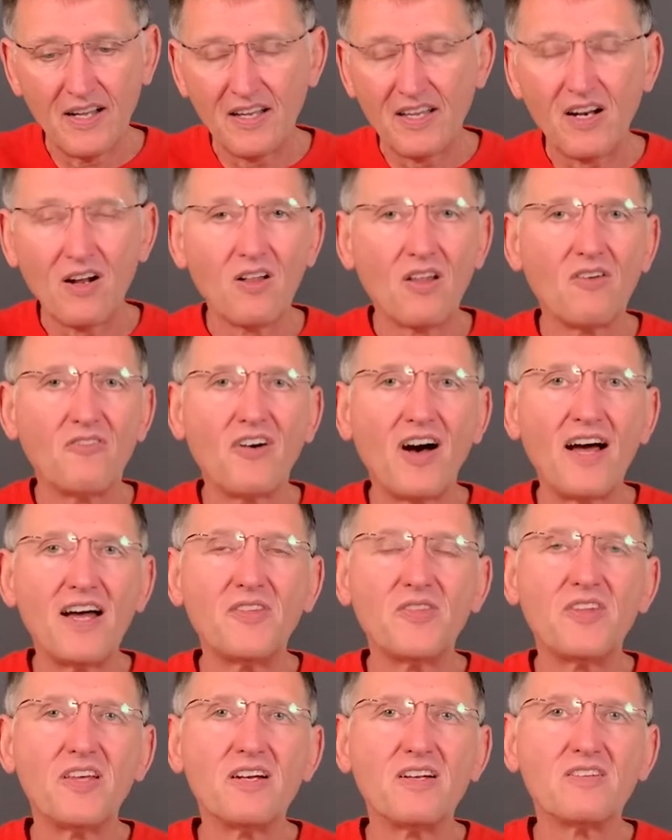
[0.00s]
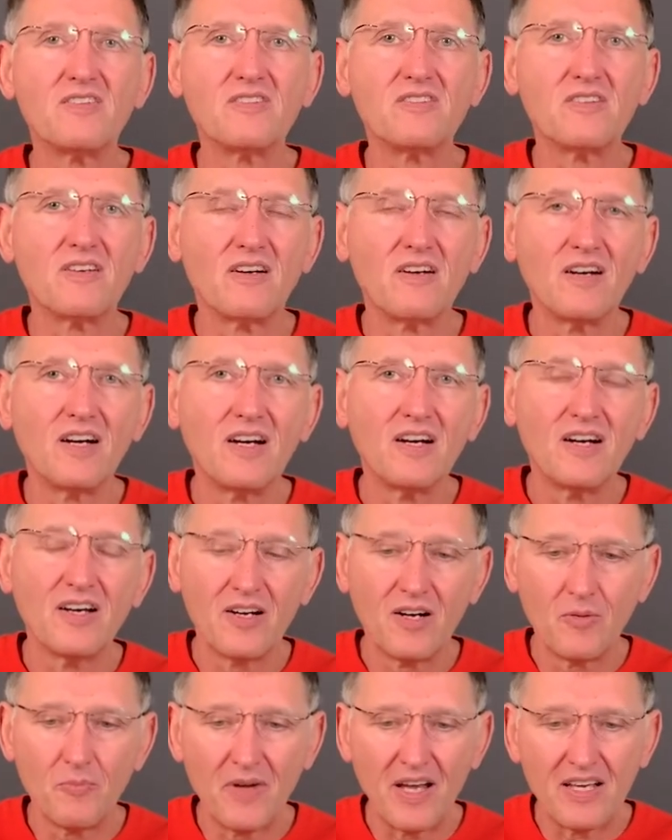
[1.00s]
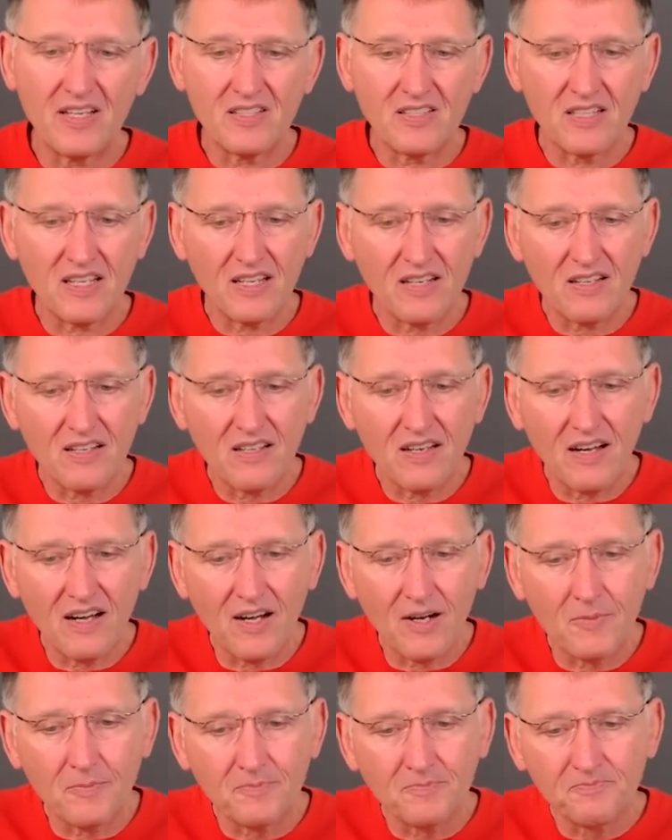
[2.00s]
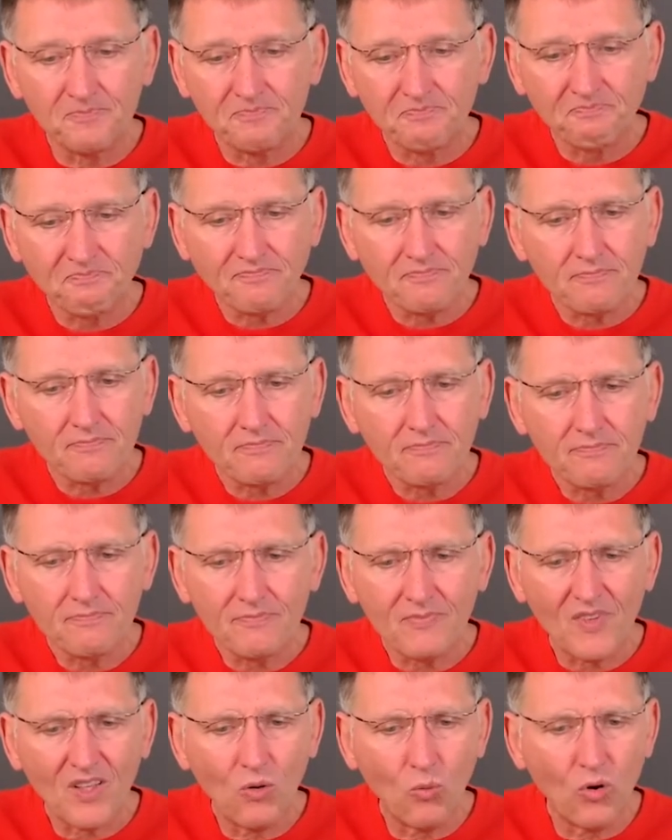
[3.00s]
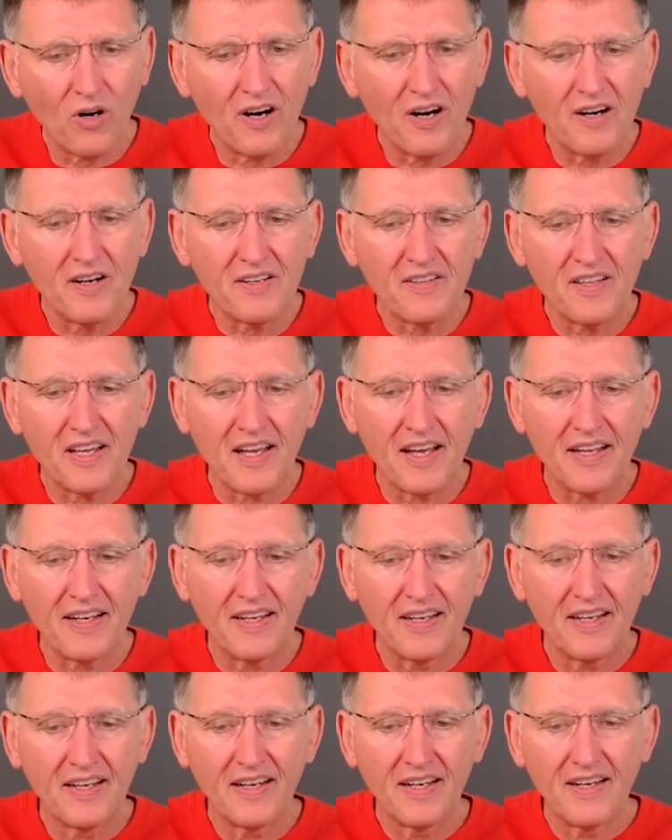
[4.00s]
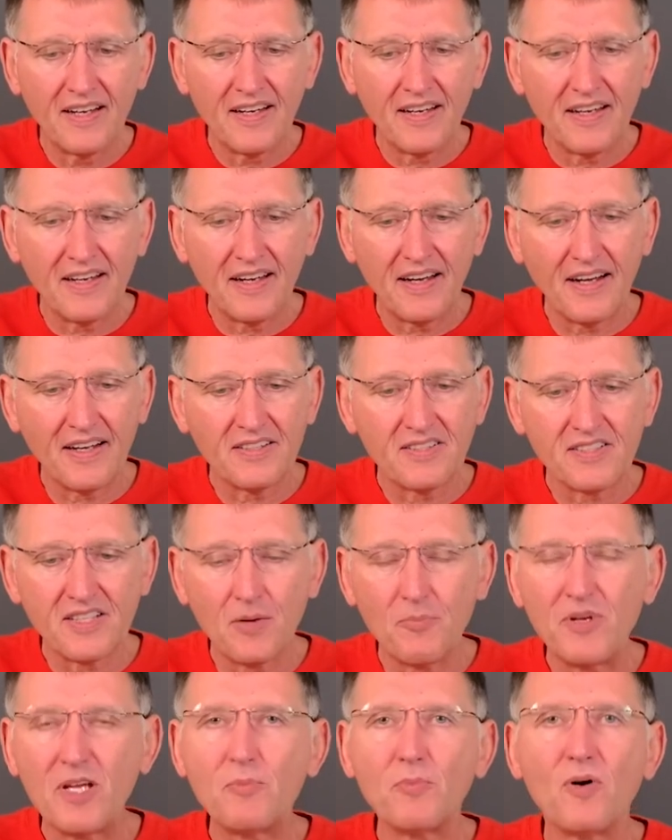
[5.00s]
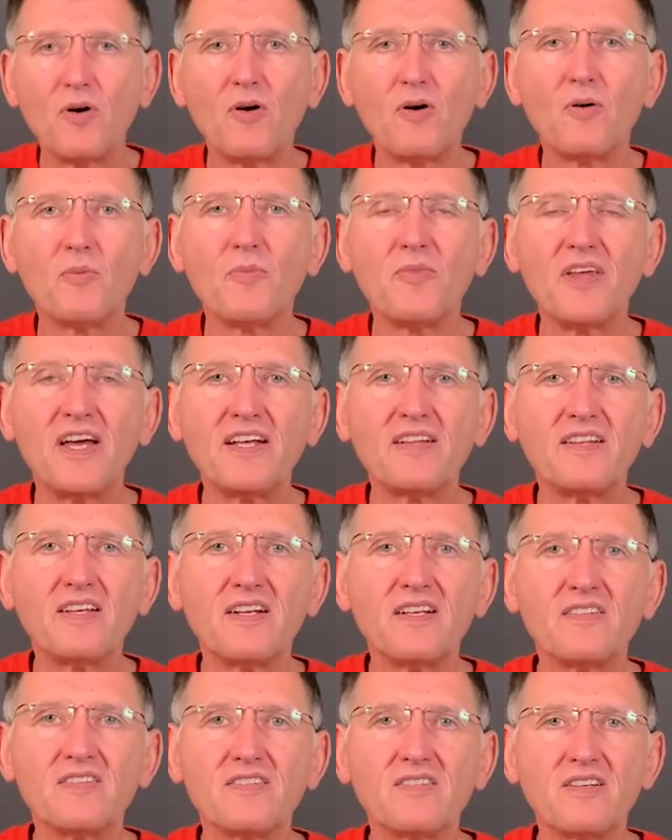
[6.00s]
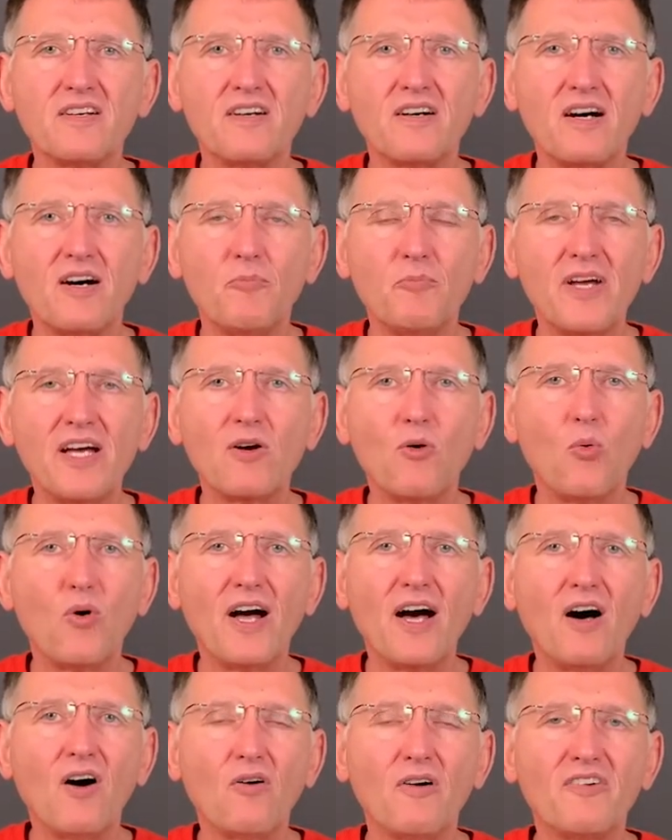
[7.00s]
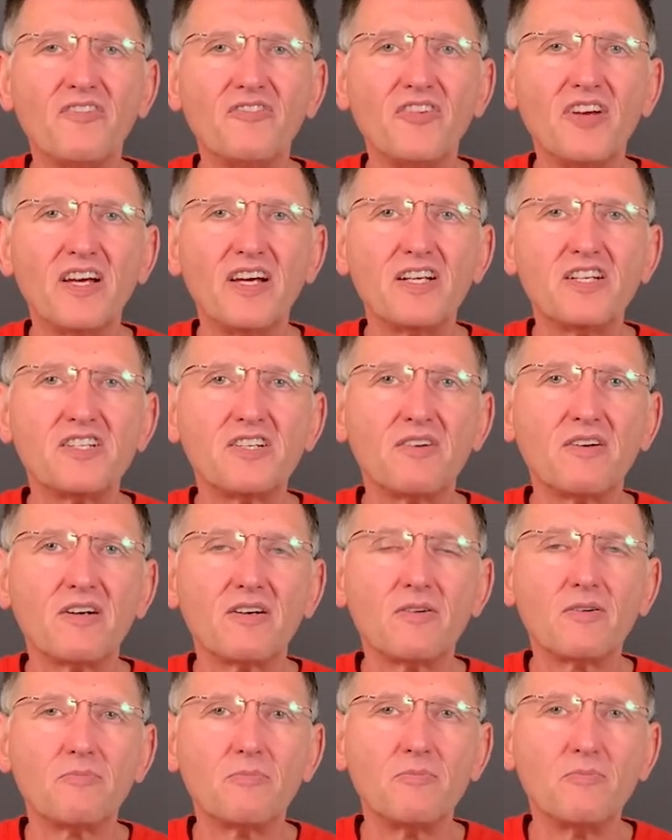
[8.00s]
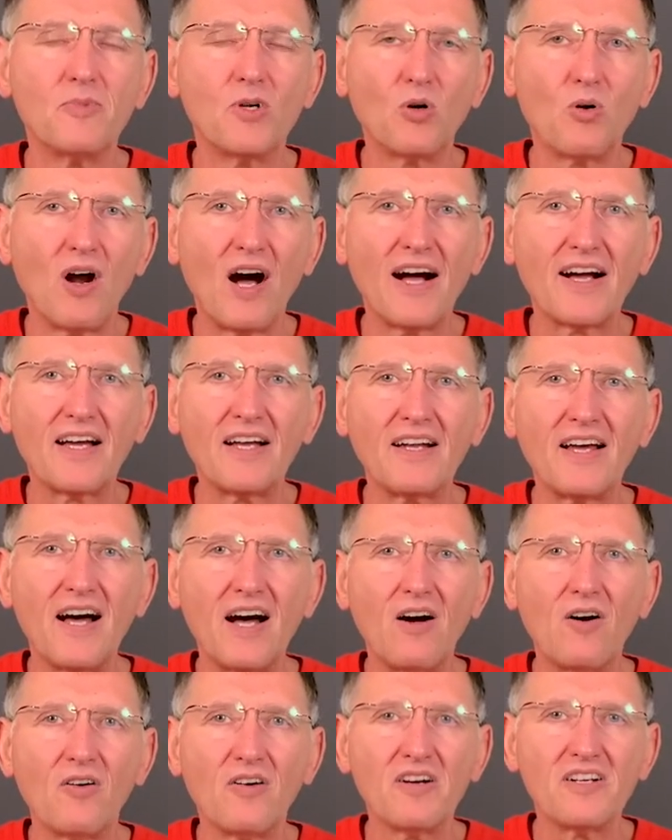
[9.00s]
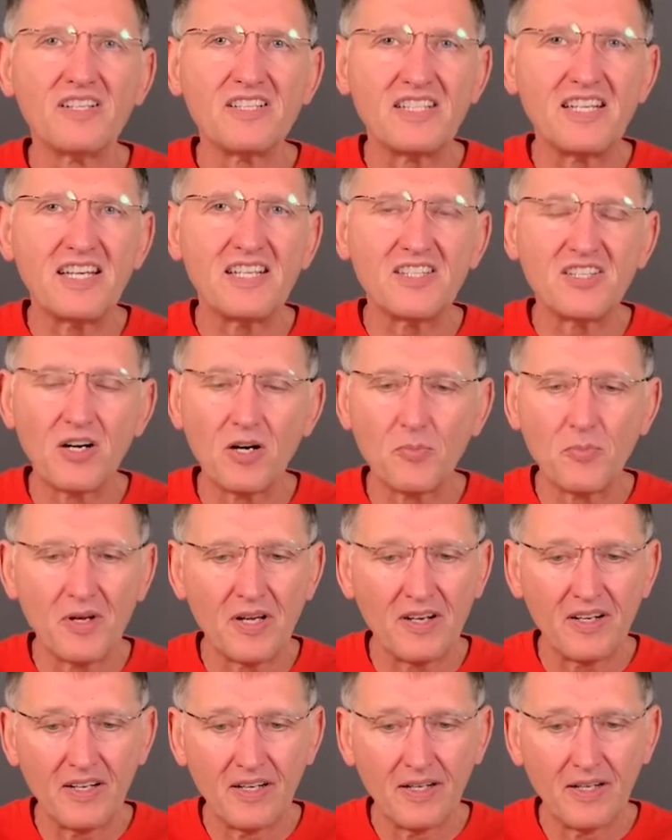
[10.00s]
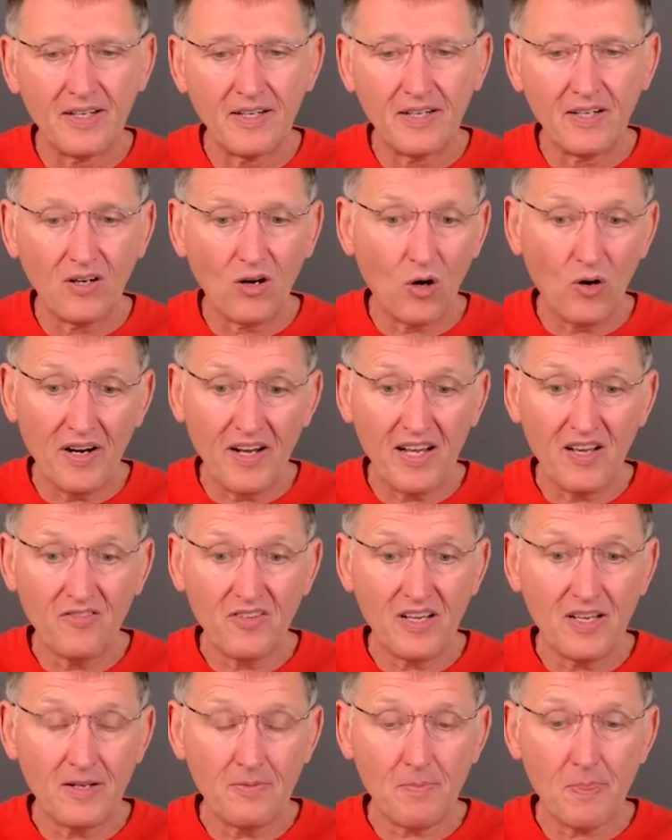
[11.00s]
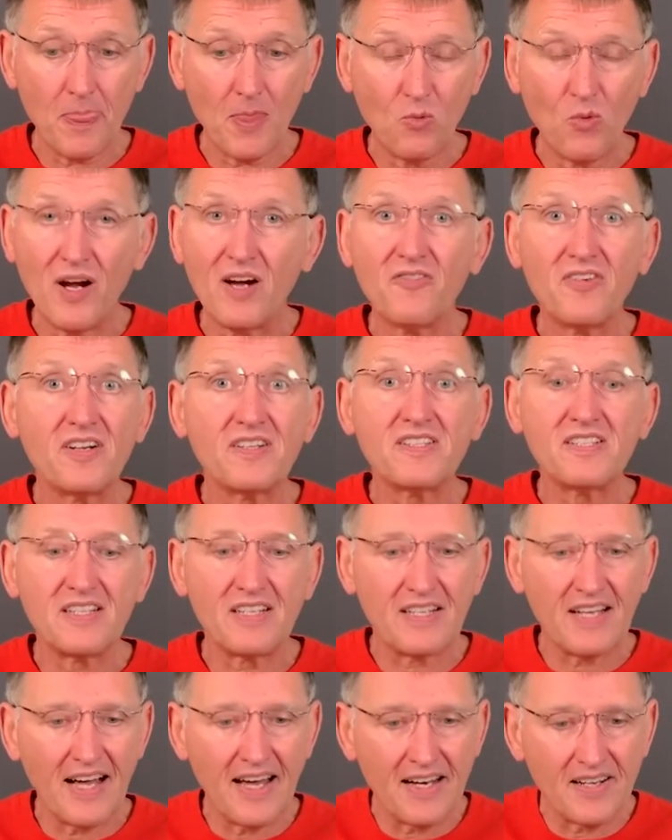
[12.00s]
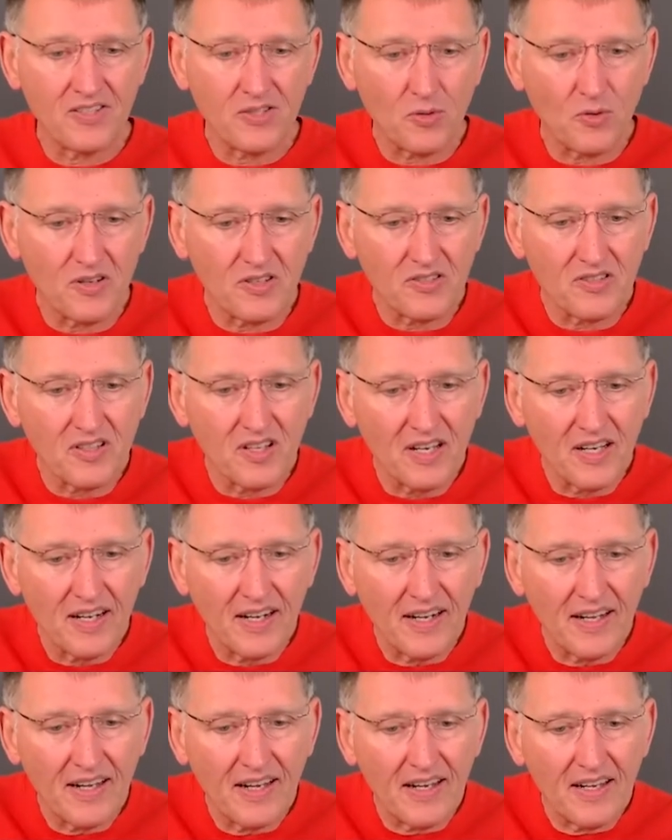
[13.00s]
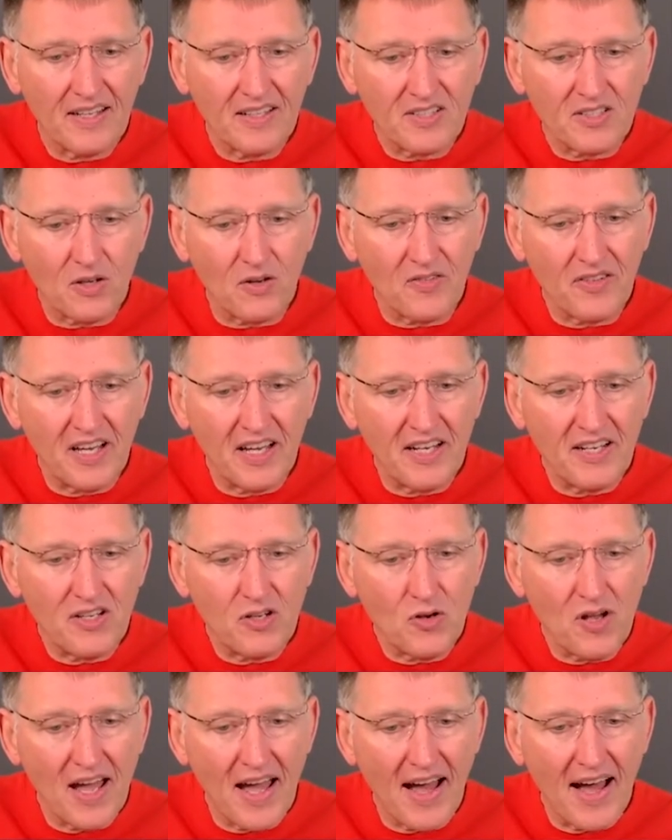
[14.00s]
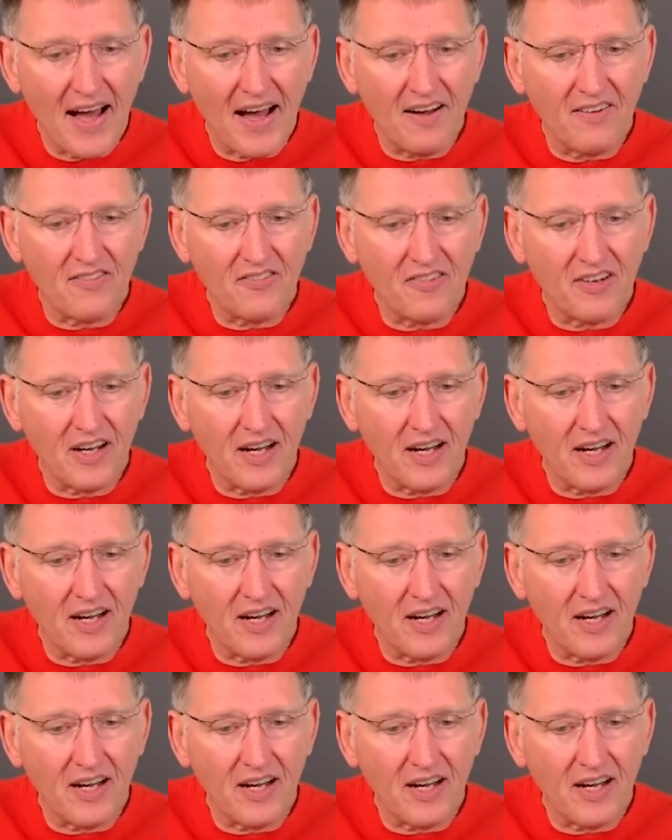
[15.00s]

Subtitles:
You know, Leviathan is an amazing word that some people think that is a big whale or fish or a crocodile or a sea serpent or even reference to dinosaurs. So then you have